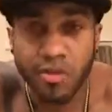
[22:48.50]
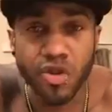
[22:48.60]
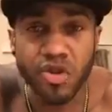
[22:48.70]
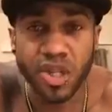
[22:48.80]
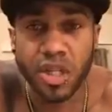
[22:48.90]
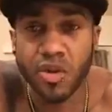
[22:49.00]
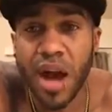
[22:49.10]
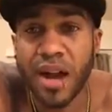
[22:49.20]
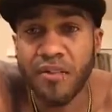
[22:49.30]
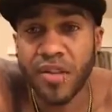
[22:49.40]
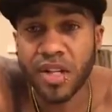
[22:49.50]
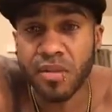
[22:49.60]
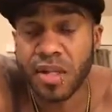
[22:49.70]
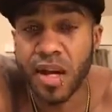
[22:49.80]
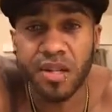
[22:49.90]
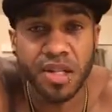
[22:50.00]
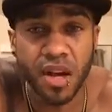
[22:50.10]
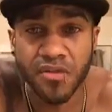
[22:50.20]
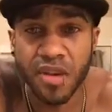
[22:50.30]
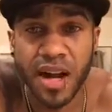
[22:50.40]
You got to eventually tell
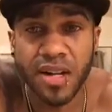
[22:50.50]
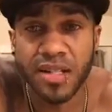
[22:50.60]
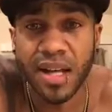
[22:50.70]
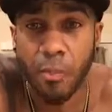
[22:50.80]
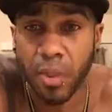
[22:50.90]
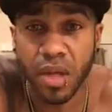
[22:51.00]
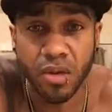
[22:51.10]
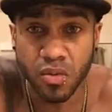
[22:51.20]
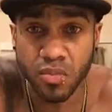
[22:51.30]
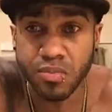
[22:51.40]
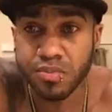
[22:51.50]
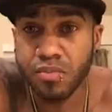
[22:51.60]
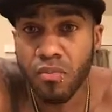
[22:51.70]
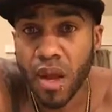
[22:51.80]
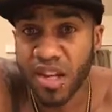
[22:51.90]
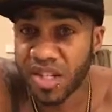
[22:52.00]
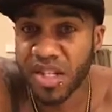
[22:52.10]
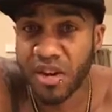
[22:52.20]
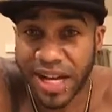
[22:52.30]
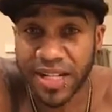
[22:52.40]
yourself you're not going to let it beat you. It's
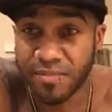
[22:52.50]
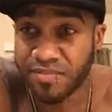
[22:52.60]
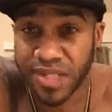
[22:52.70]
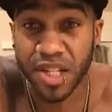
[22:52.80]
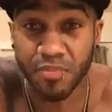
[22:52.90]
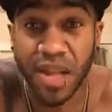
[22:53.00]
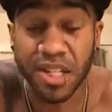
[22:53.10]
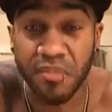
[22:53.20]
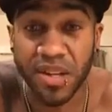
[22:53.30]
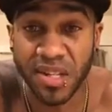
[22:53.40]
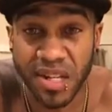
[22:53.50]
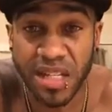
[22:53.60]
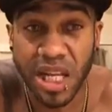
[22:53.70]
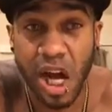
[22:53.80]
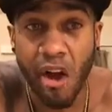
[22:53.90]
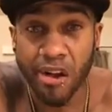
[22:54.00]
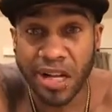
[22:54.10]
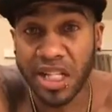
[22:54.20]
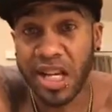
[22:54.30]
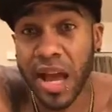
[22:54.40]
in your head. And as messed up as it is,
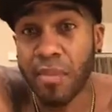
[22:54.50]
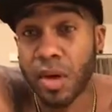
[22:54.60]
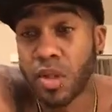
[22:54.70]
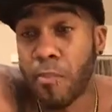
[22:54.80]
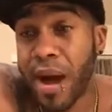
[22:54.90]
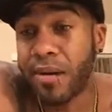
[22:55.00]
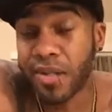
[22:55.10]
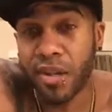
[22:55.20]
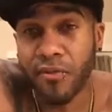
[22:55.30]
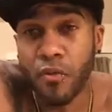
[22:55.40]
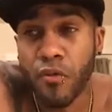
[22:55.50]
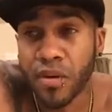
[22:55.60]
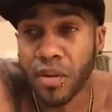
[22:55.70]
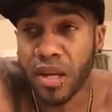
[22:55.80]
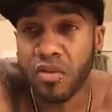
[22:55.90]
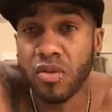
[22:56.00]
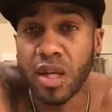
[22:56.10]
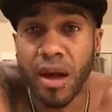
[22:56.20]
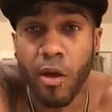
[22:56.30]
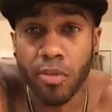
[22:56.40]
it's a chemical imbalance. If you feel like you
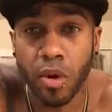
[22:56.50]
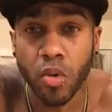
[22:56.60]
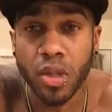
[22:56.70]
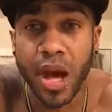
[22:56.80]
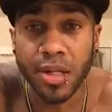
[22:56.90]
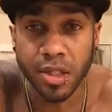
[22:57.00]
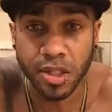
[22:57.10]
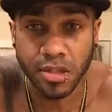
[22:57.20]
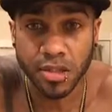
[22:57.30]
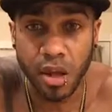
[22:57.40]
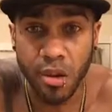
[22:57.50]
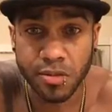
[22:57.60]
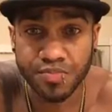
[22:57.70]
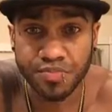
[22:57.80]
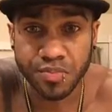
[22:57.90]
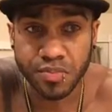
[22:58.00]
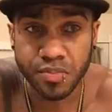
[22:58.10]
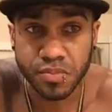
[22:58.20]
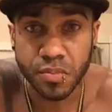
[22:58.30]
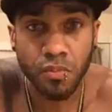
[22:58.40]
need help, go to a doctor.
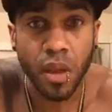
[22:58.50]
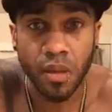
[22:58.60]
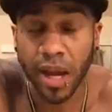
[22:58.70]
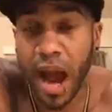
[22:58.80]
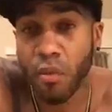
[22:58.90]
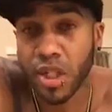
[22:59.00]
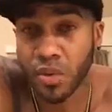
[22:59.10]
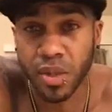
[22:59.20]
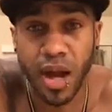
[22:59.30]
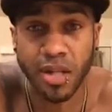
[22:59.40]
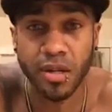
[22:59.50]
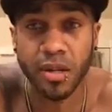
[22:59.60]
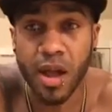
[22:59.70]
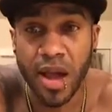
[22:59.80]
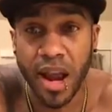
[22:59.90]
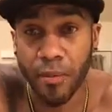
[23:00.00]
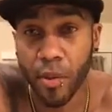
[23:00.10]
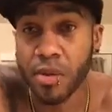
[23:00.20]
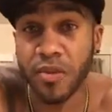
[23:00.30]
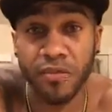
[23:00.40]
Like, I went to a doctor, and I'm a
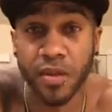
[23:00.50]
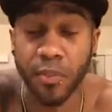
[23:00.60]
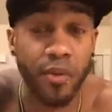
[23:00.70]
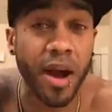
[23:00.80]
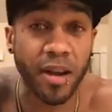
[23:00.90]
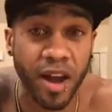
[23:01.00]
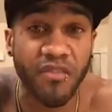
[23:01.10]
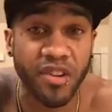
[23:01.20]
person full of pride, and I